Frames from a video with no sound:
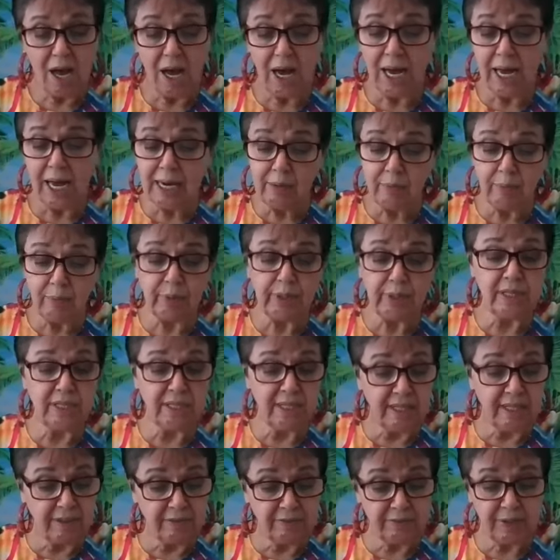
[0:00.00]

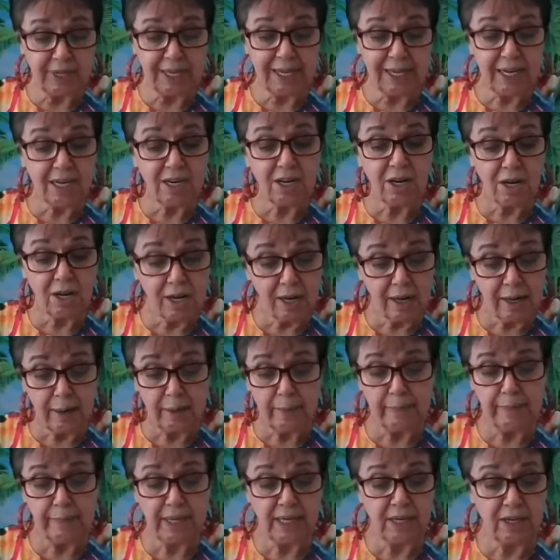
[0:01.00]
Unbelief can
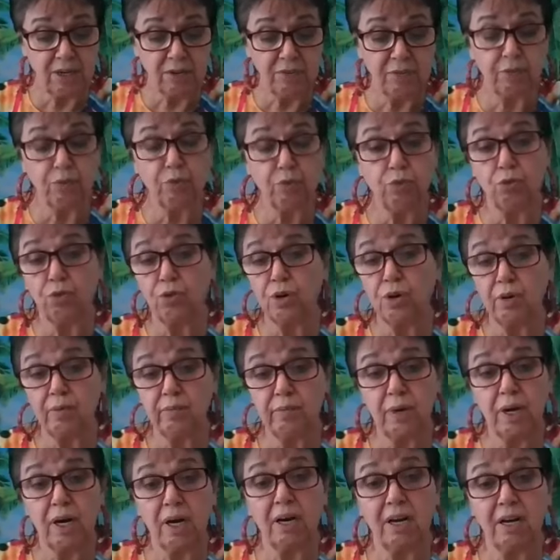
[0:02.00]
come in a
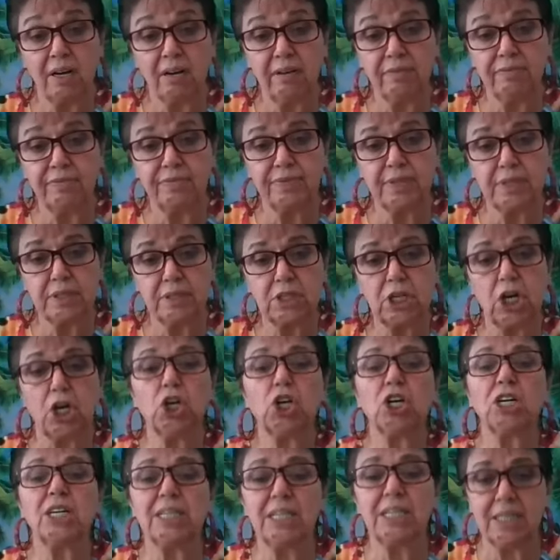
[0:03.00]
form of
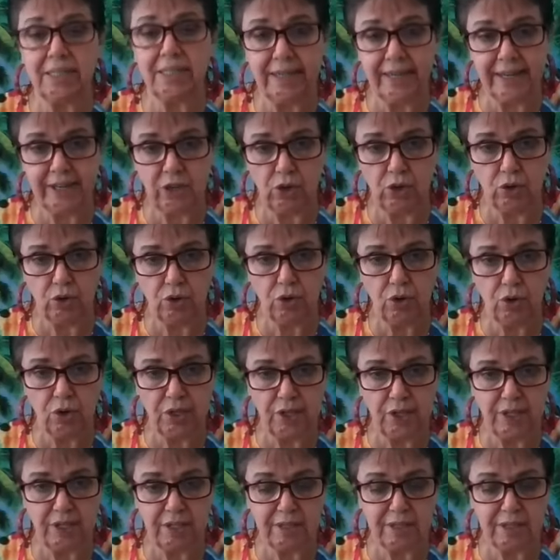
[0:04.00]
hardening your
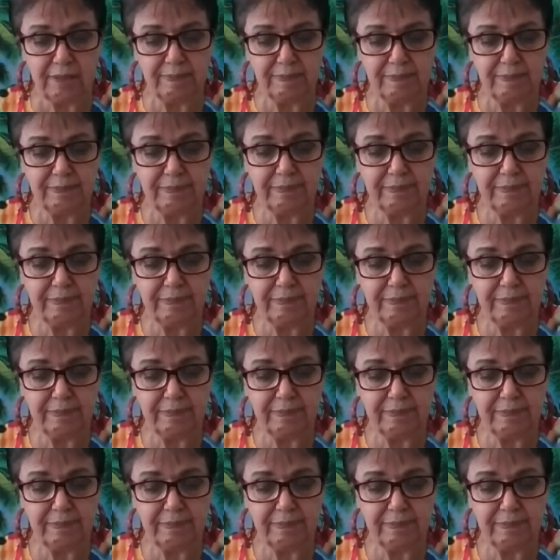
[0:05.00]
heart.